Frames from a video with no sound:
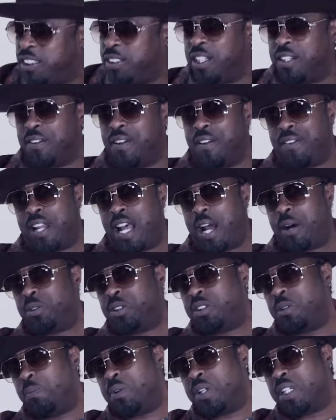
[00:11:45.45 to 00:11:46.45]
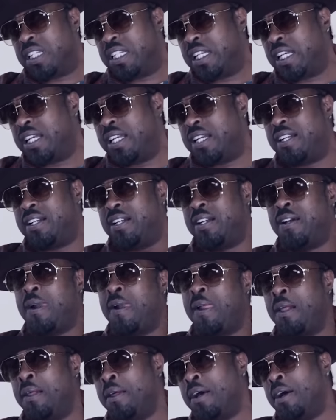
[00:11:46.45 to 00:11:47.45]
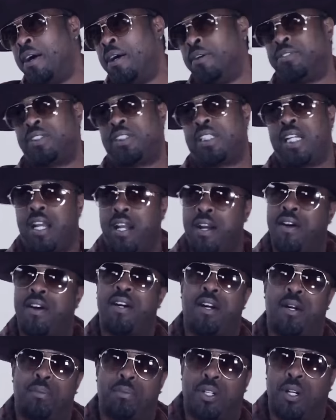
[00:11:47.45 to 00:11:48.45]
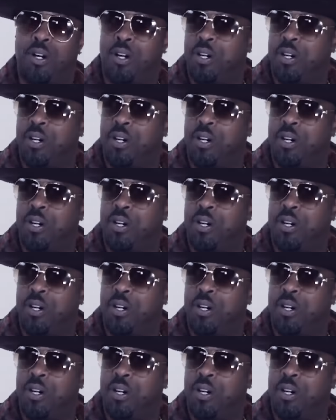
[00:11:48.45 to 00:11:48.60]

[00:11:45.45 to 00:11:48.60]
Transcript: there. And that was the beginning of tearing up the